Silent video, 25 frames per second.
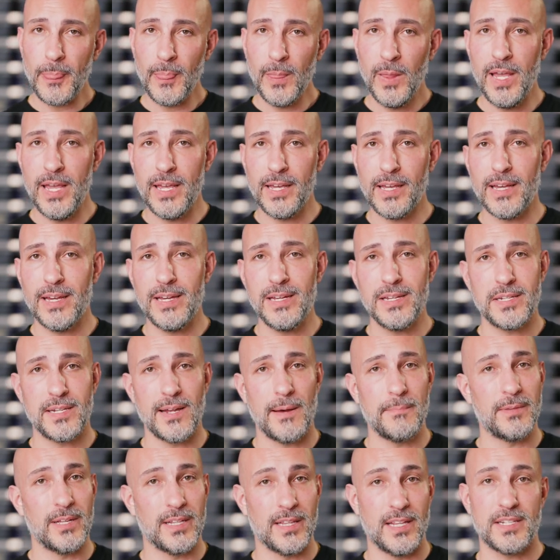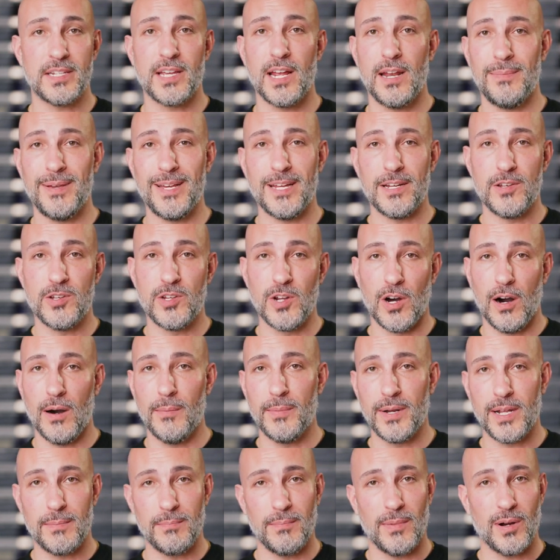Inca is something that's going to be a
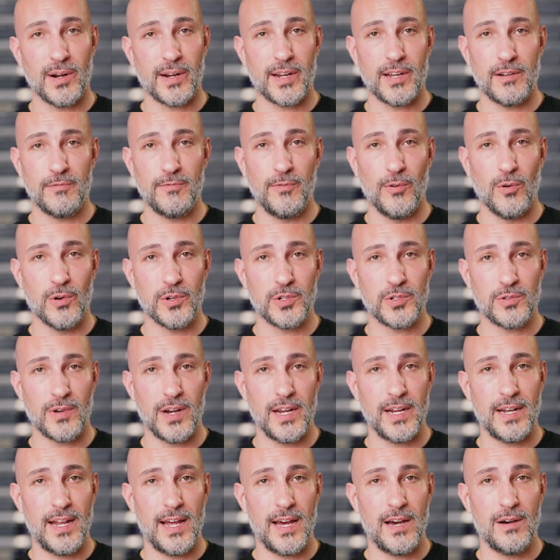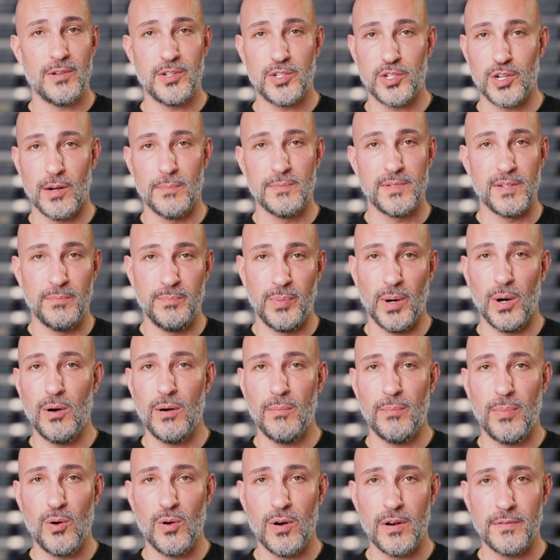dominant market force right now in terms of boa
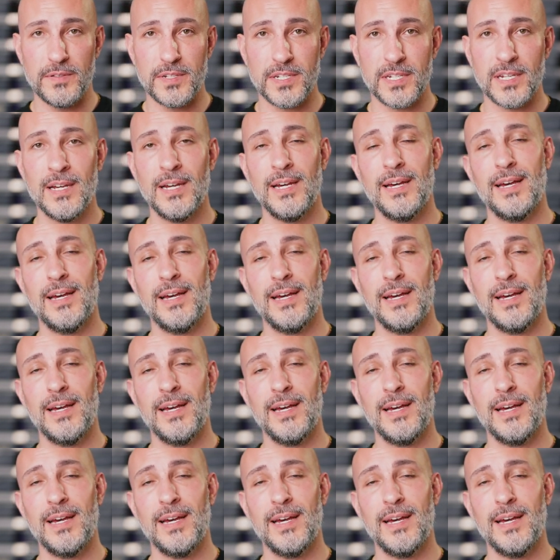morphs.